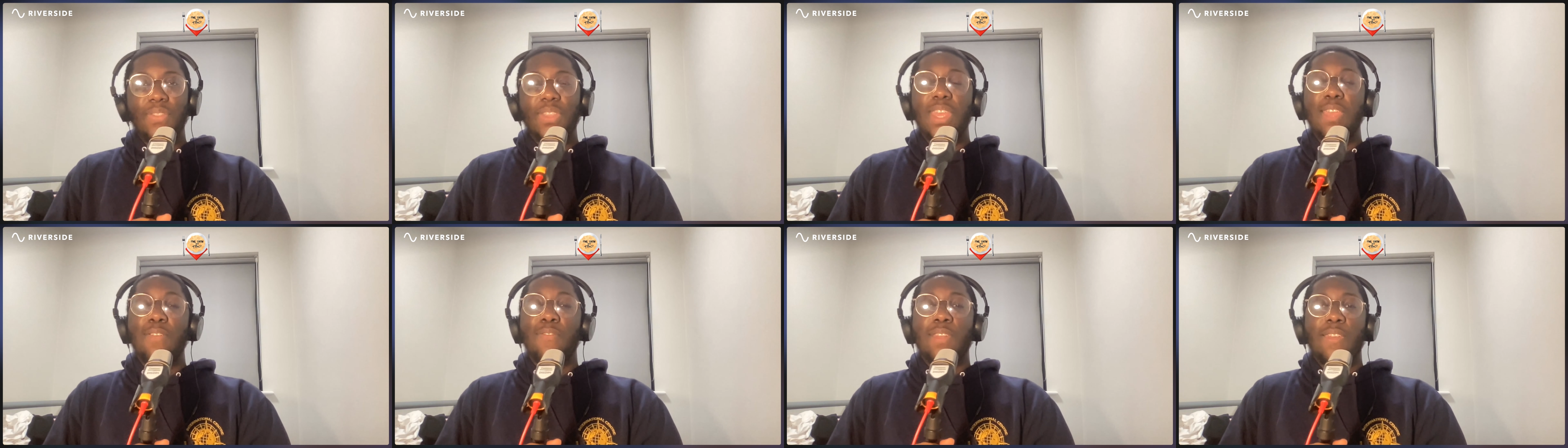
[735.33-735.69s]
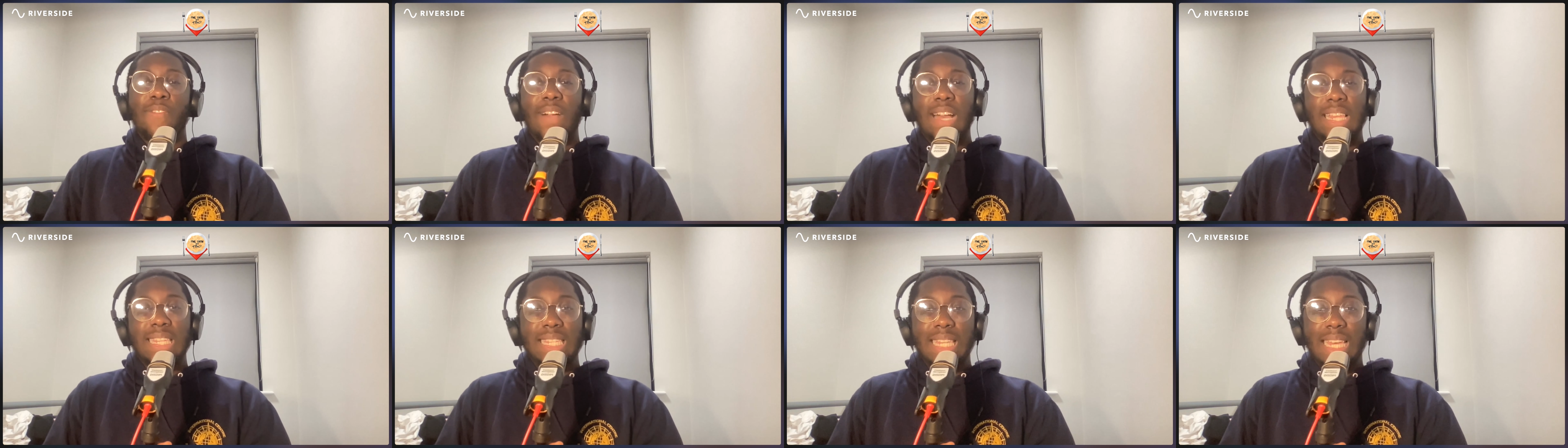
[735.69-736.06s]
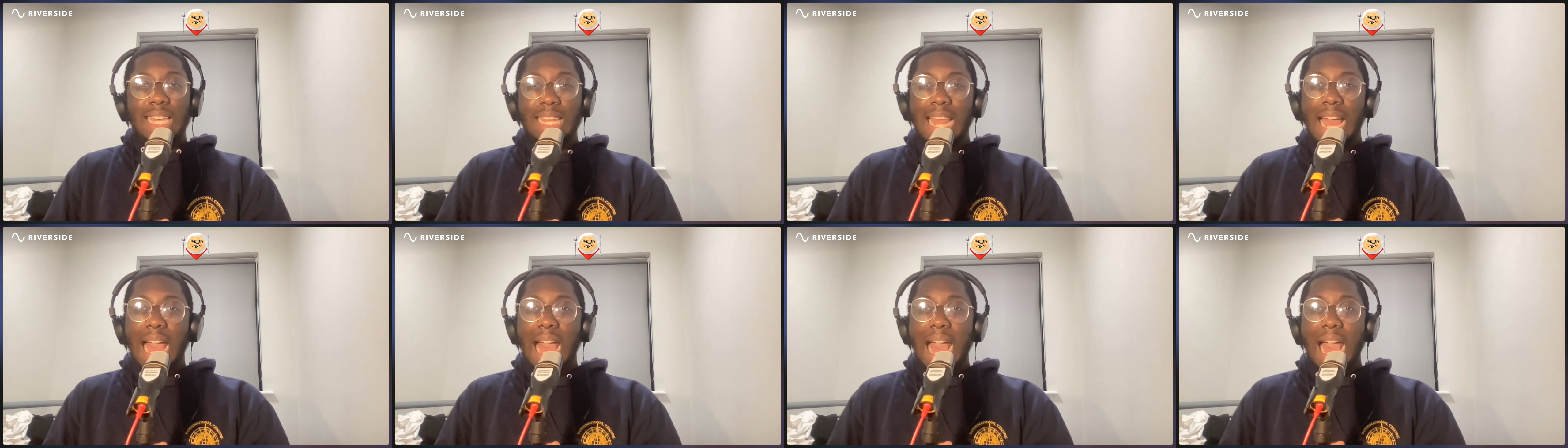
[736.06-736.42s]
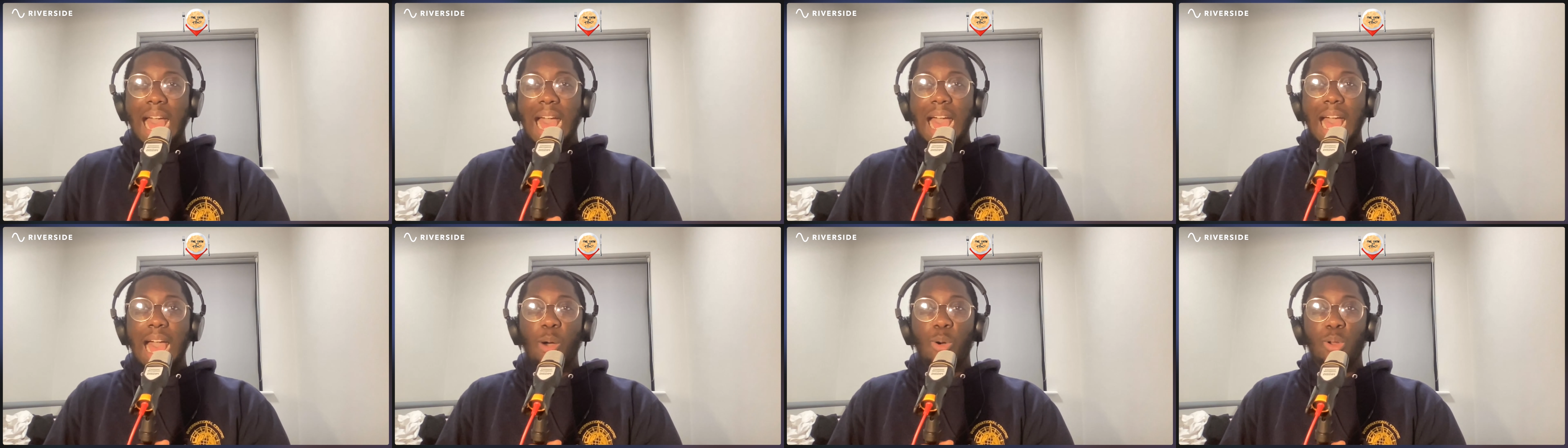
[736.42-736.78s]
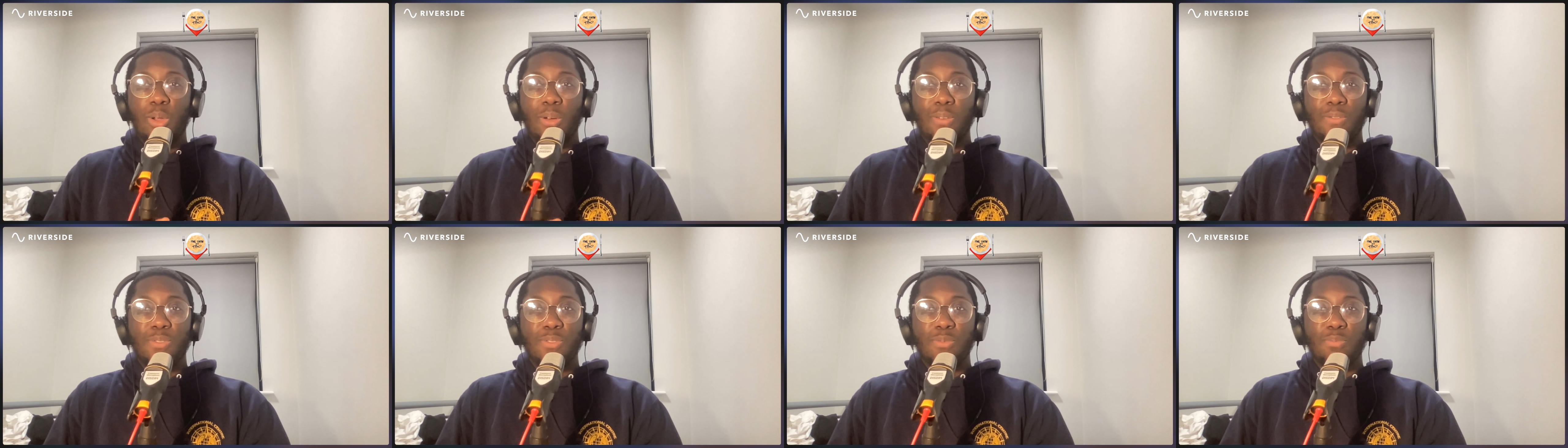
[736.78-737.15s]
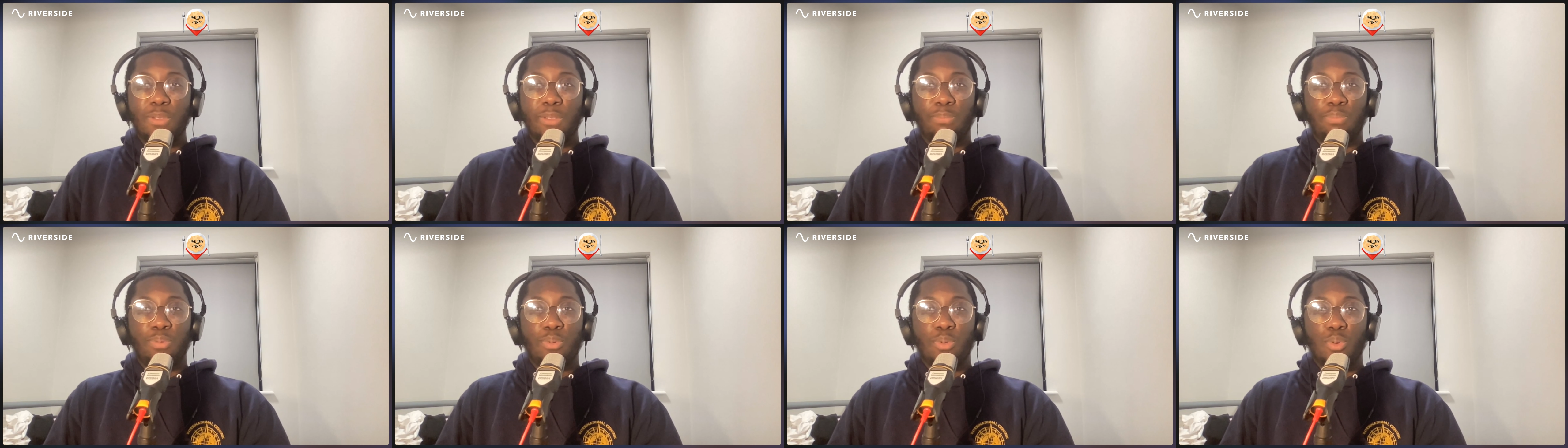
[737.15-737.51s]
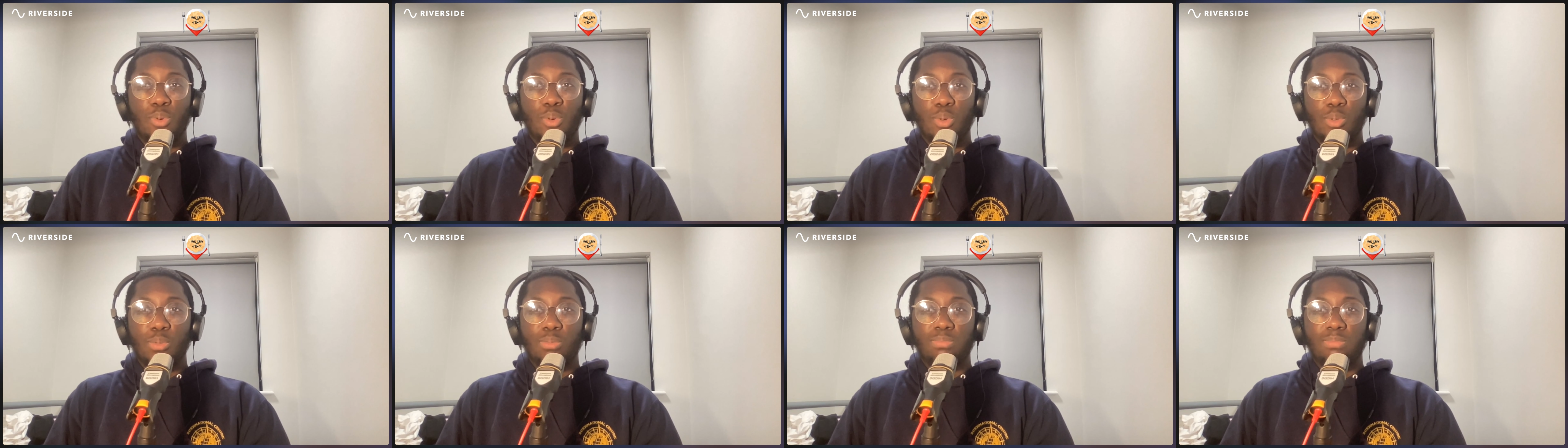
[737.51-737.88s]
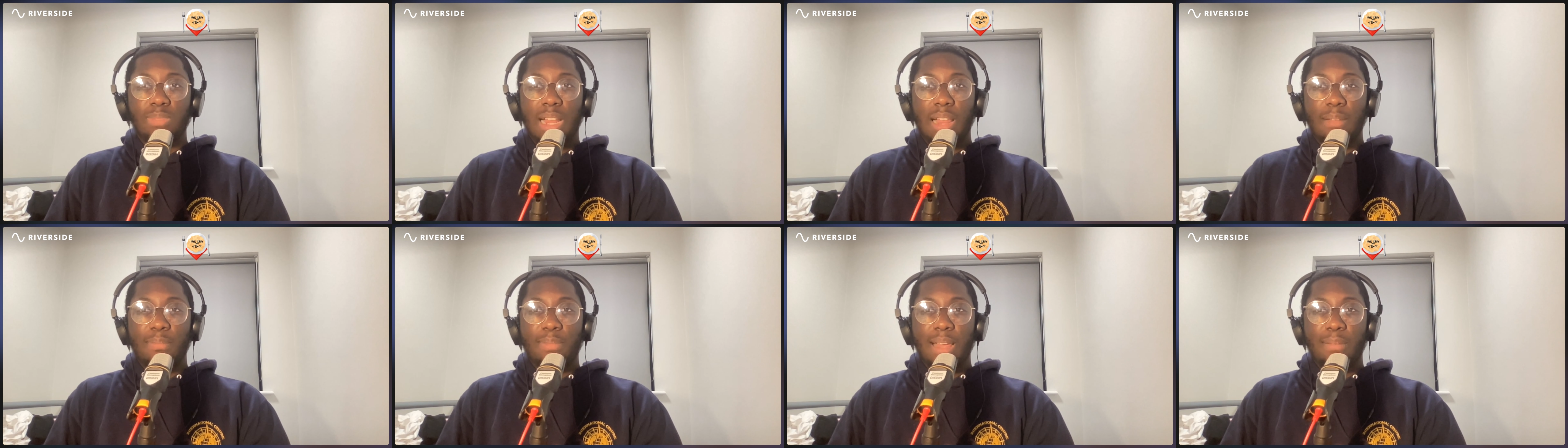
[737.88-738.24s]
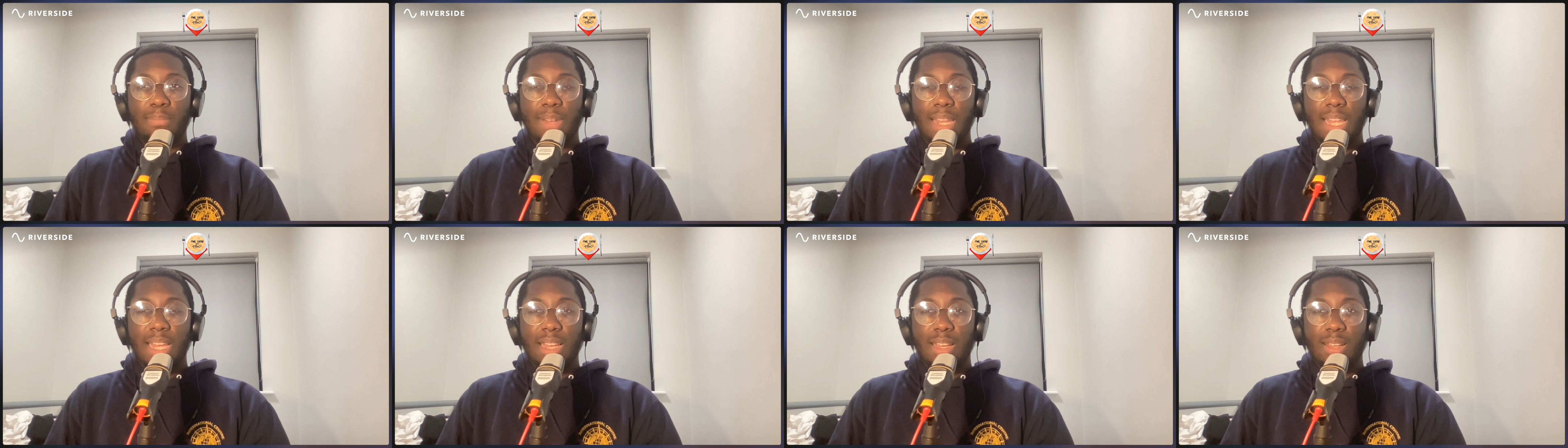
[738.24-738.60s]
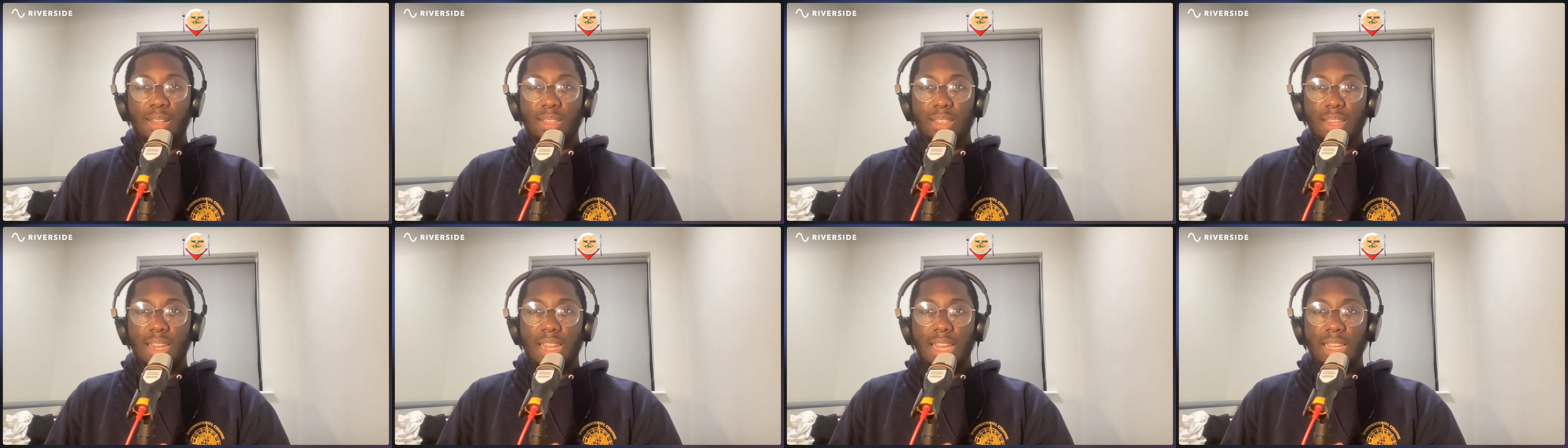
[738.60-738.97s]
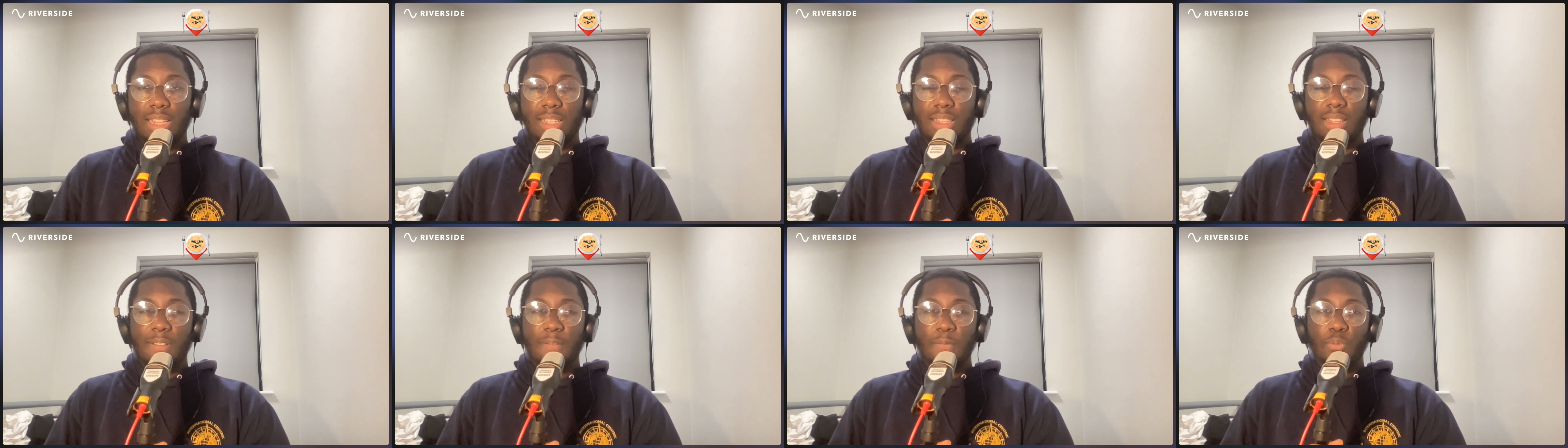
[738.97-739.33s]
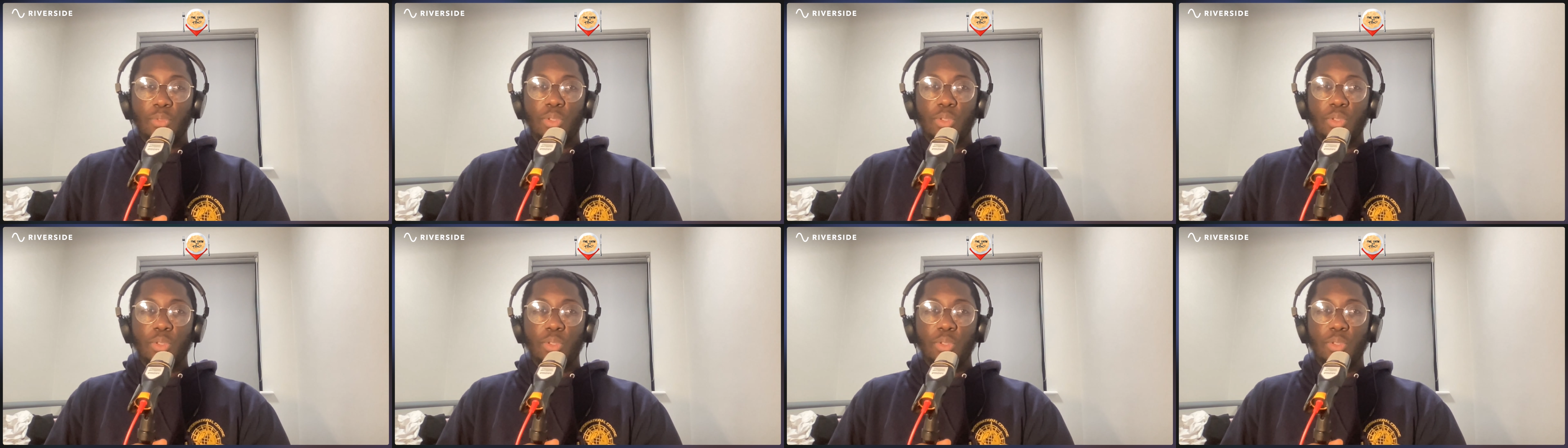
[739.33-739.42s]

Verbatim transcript: even if I said ah all of you people blah blah blah like